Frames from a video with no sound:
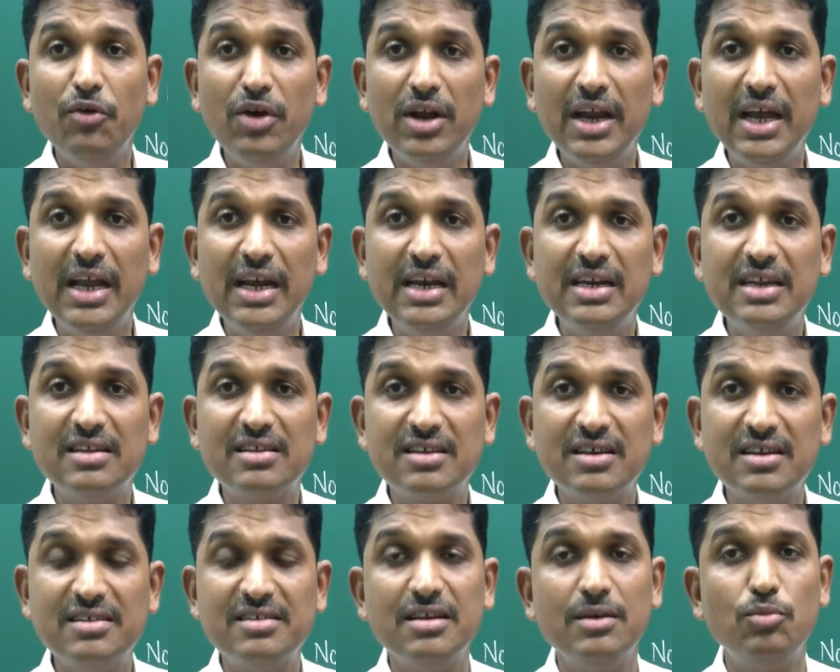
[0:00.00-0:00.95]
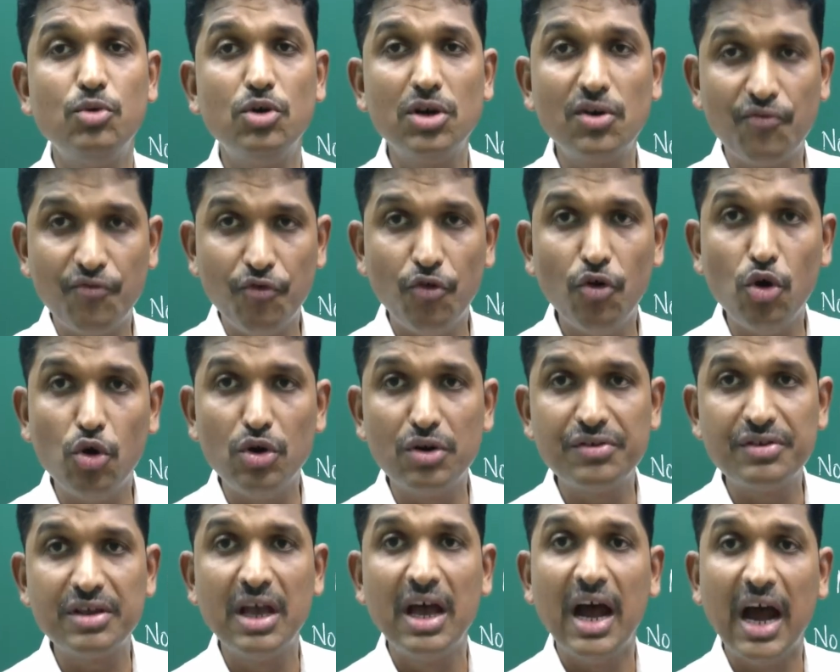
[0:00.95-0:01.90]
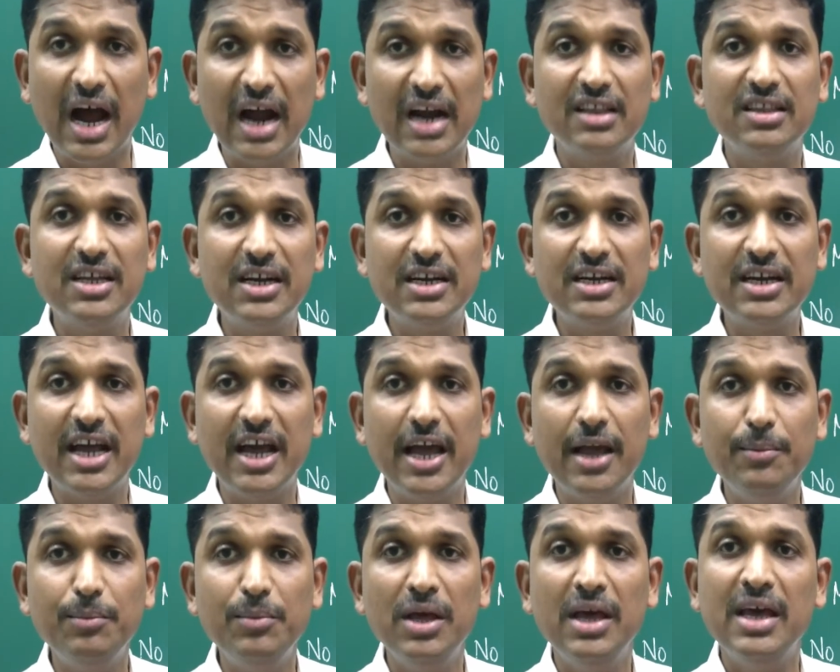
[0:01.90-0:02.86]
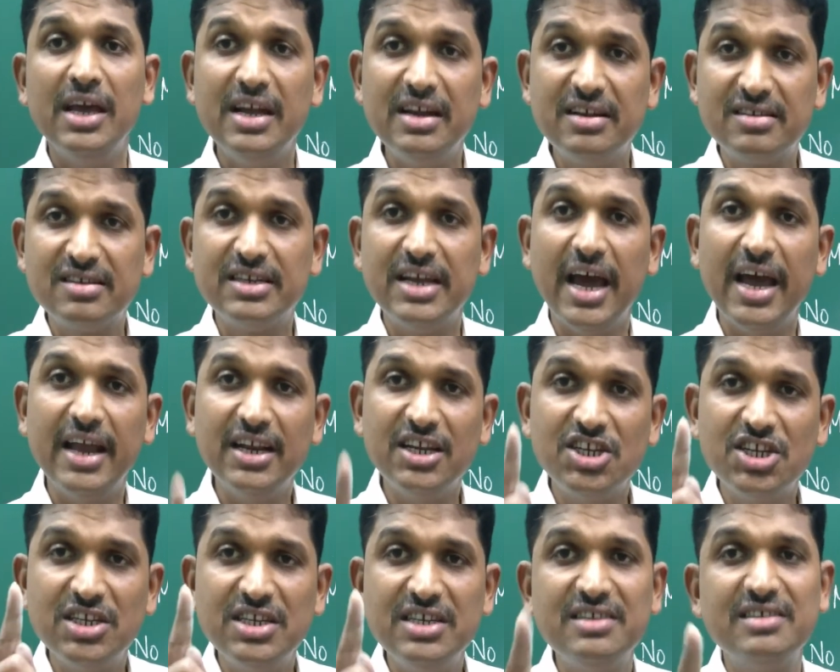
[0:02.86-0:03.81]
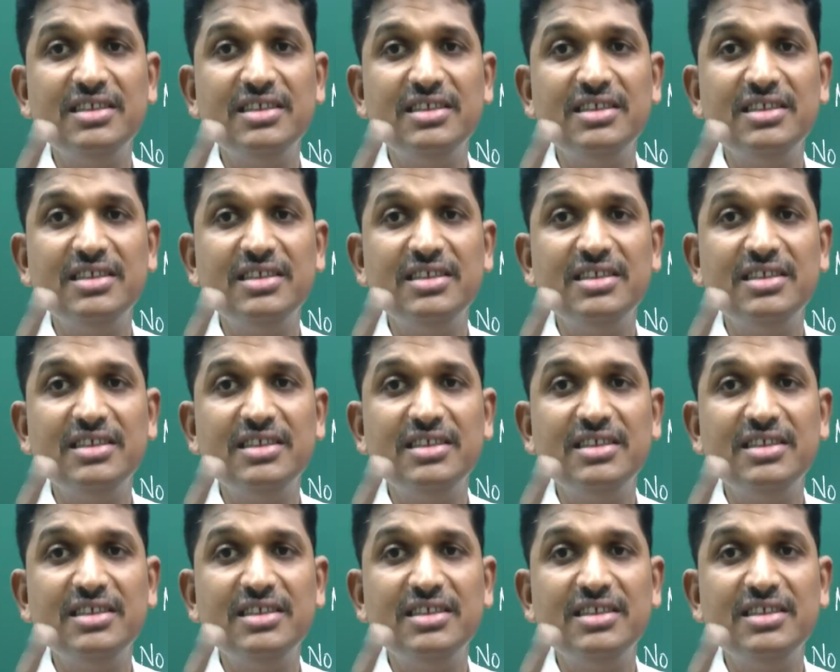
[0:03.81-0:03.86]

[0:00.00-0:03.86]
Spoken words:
I will discuss about force, at that time its direction is